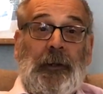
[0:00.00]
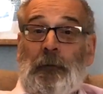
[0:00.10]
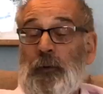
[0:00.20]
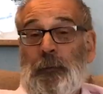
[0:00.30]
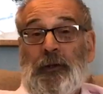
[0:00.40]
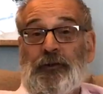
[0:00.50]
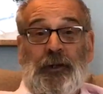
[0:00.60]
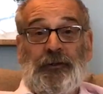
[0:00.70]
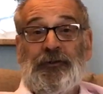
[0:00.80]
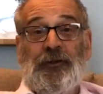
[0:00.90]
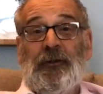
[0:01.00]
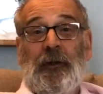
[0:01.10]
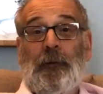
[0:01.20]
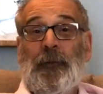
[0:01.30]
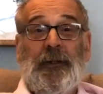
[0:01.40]
again with Ben Schnetzer,
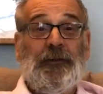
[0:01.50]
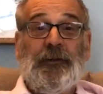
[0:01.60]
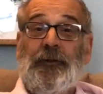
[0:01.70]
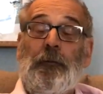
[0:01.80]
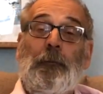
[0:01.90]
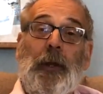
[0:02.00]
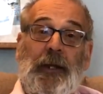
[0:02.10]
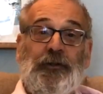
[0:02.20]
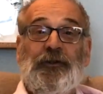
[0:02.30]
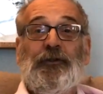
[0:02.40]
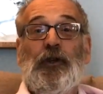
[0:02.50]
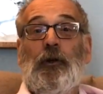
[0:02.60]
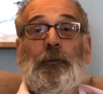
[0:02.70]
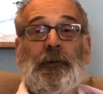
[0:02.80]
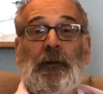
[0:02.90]
I mean, he did an amazing
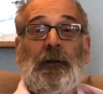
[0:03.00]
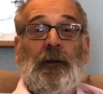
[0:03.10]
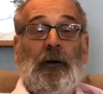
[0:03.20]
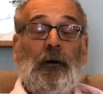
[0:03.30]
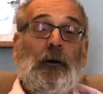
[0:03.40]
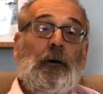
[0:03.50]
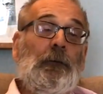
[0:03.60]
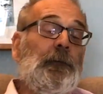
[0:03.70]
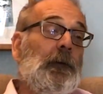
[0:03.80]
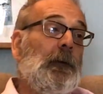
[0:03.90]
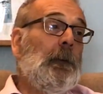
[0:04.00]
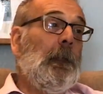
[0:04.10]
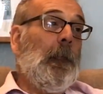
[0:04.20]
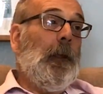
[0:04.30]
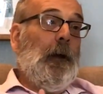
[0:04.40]
job of
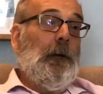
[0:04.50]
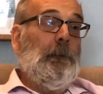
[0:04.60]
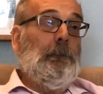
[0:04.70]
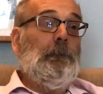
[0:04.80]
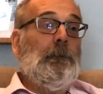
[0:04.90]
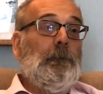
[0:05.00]
um,